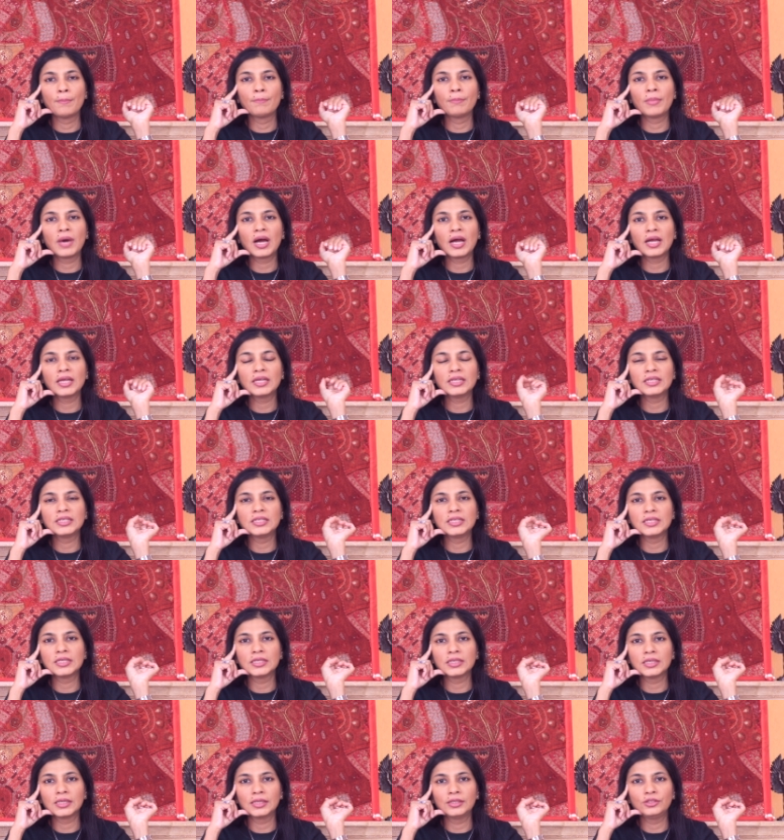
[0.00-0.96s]
my
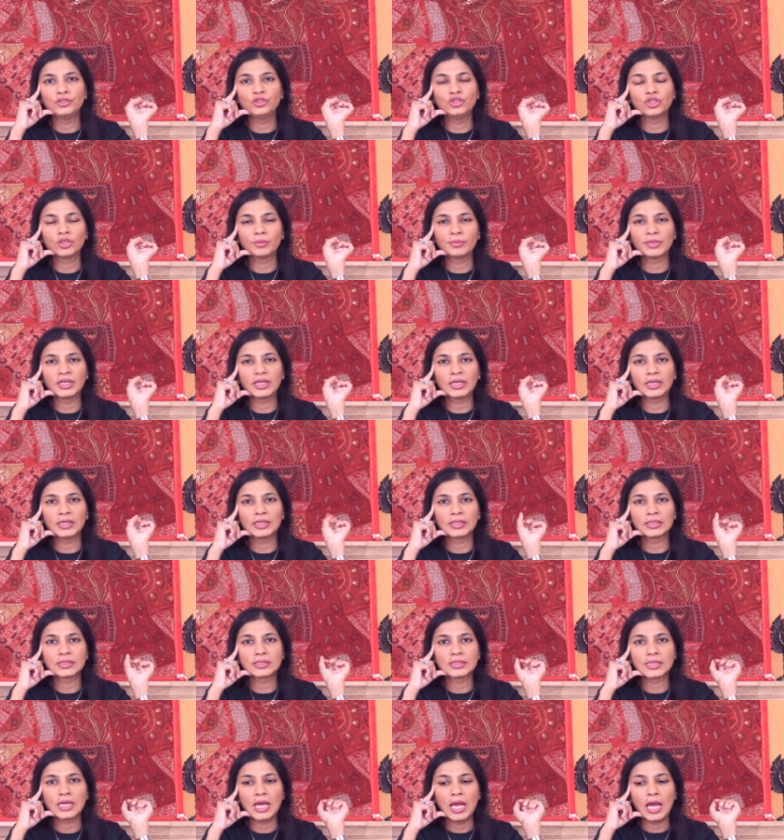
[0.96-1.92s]
dear
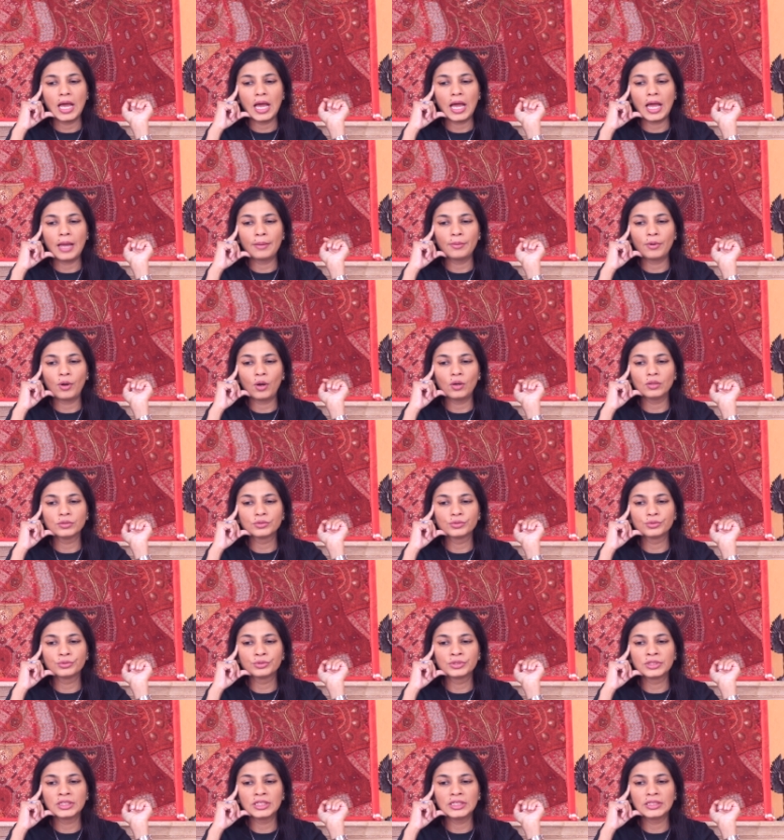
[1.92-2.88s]
Geminis. I'm
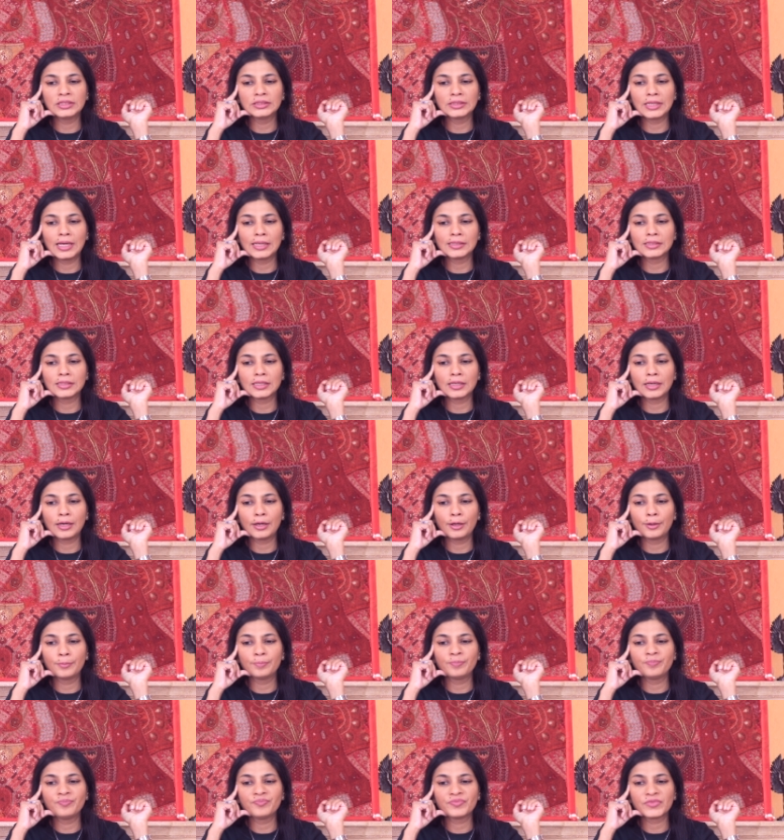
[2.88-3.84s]
also seeing that
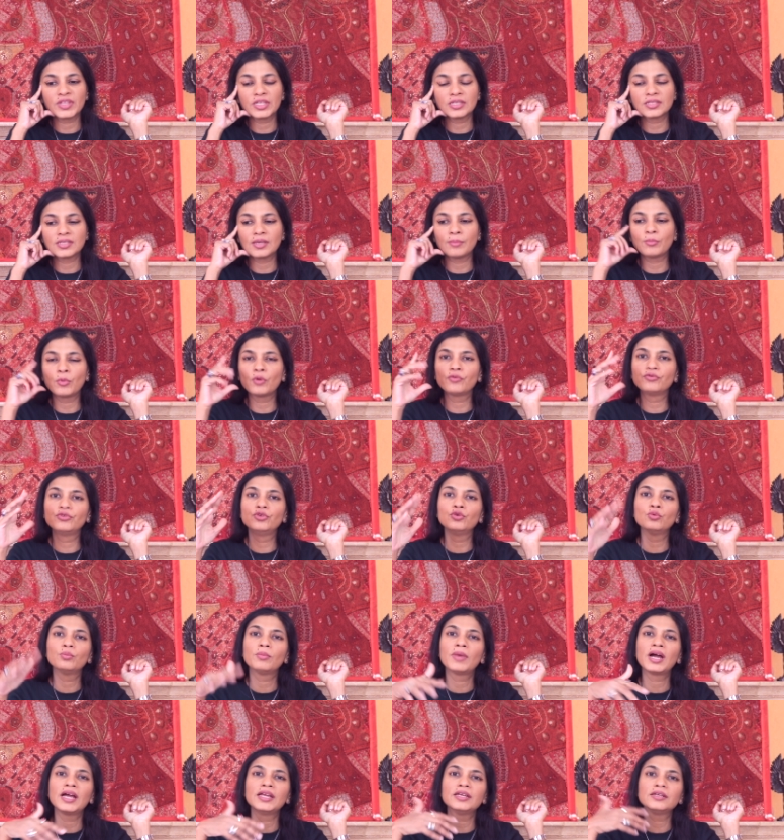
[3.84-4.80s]
some of
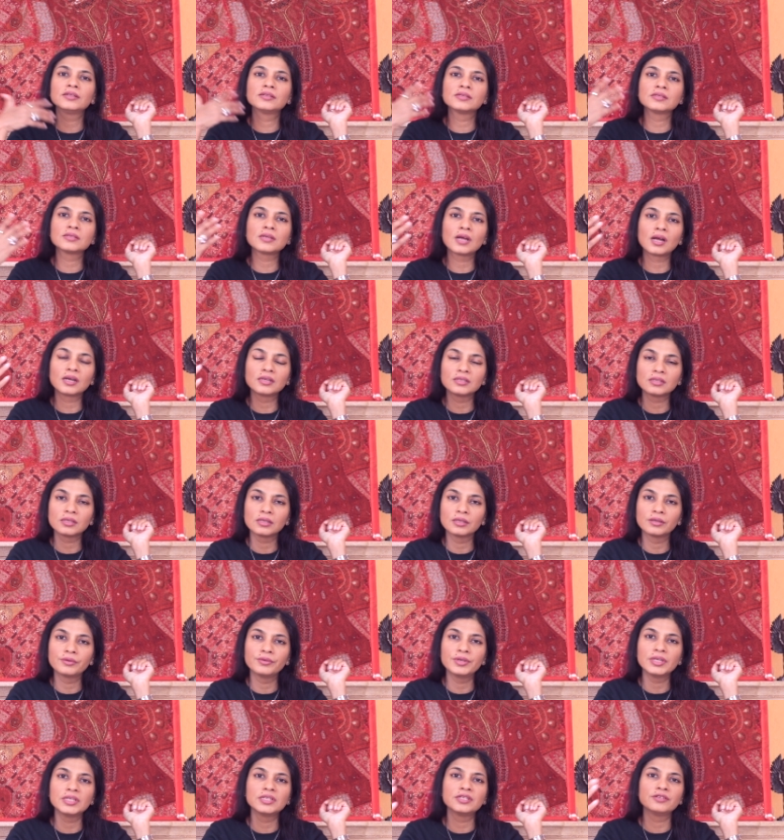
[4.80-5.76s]
you might start a
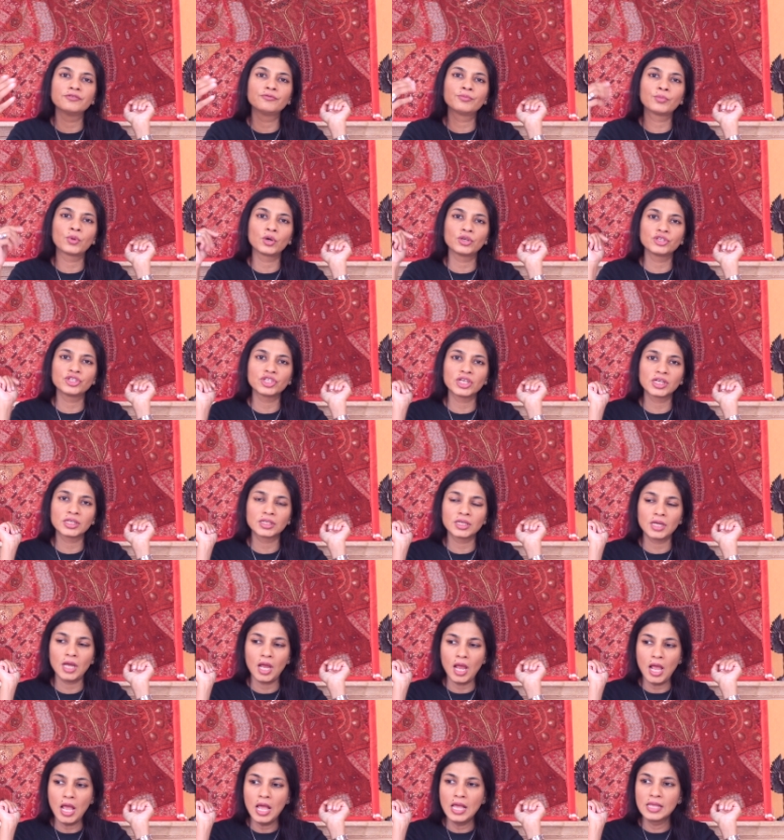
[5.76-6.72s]
creative project.
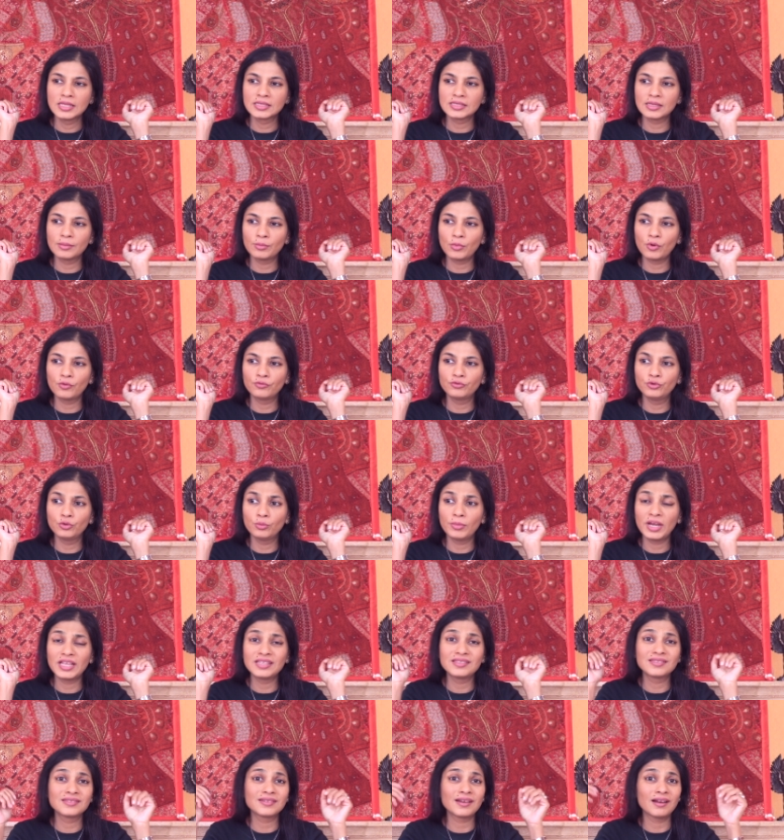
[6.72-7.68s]
Some of you
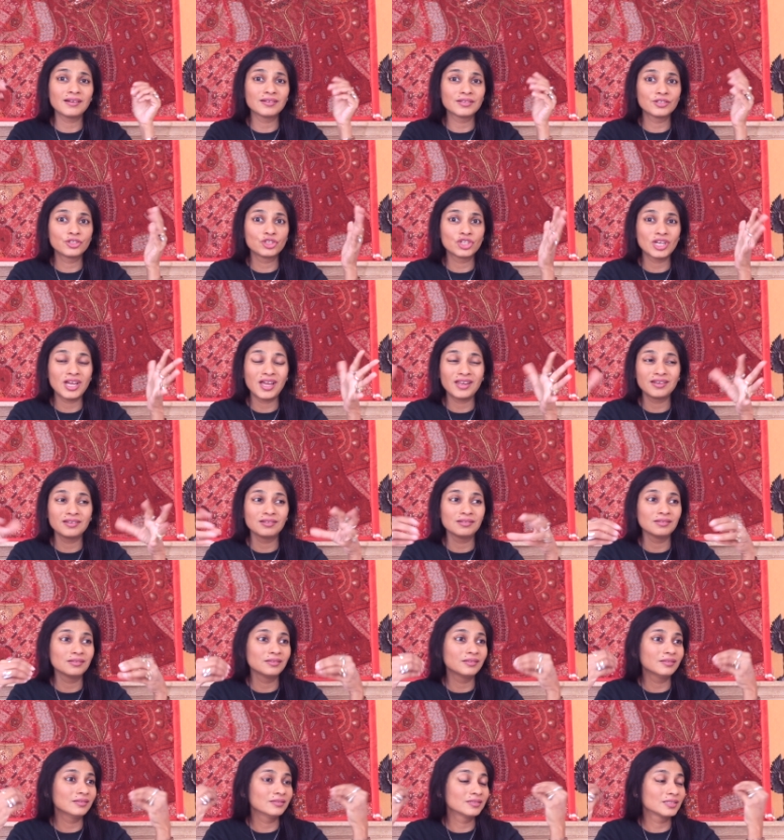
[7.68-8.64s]
might start a
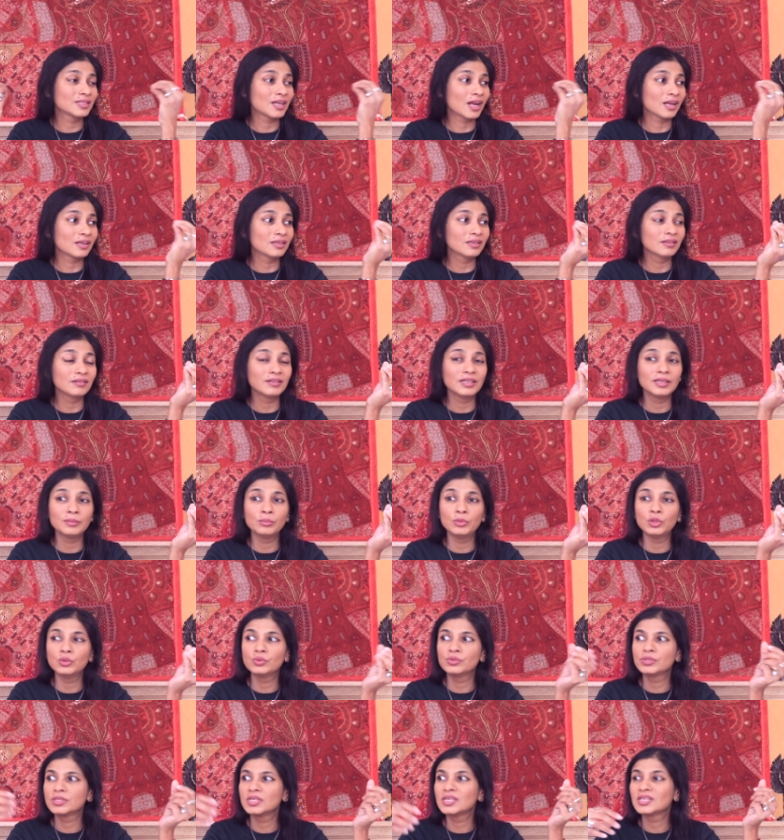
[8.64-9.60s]
channel, start learning
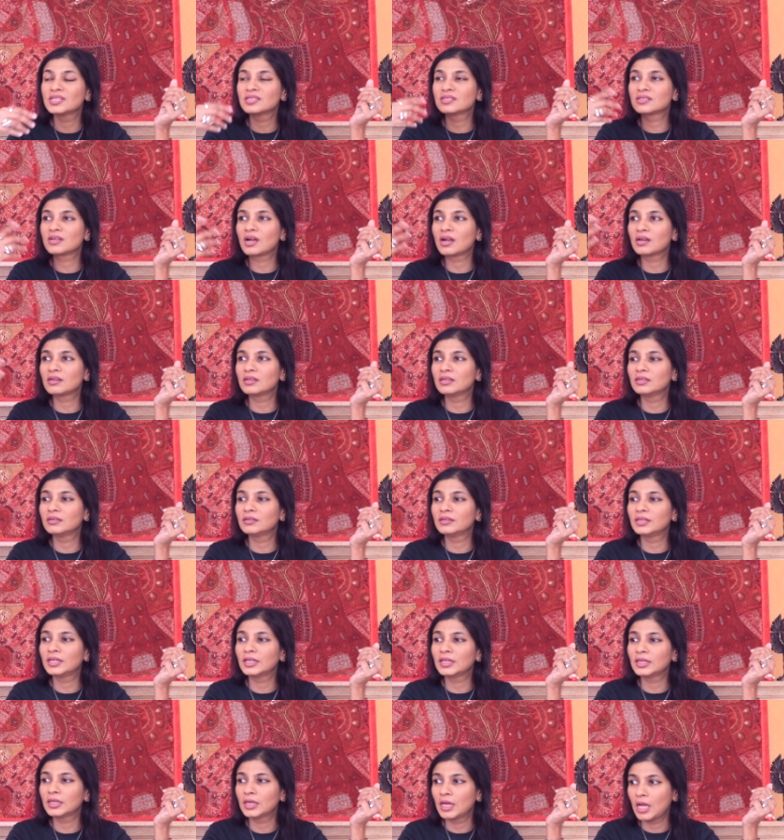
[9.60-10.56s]
music, start
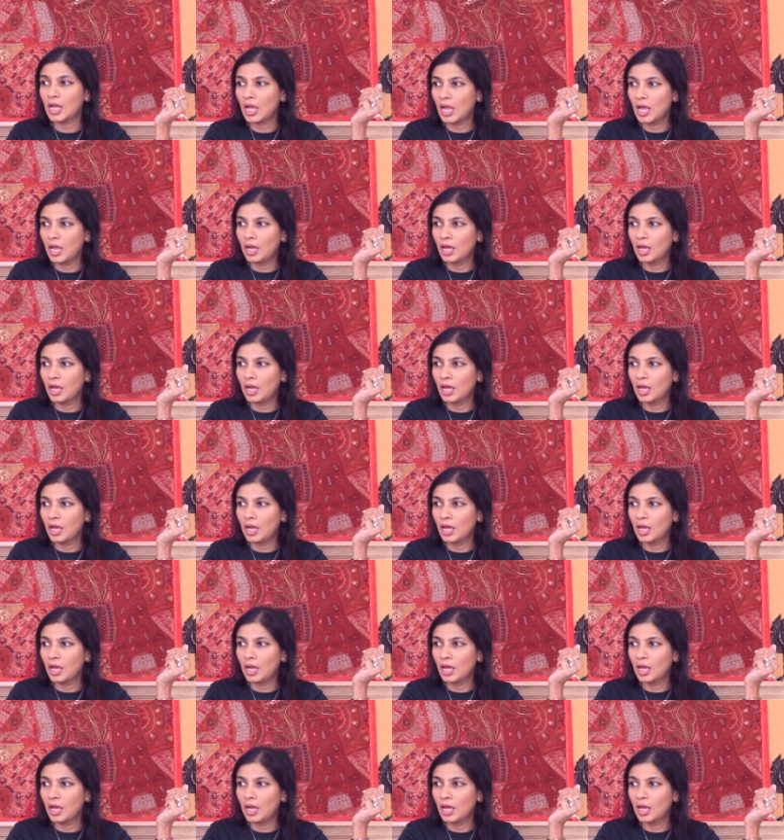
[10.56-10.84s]
learning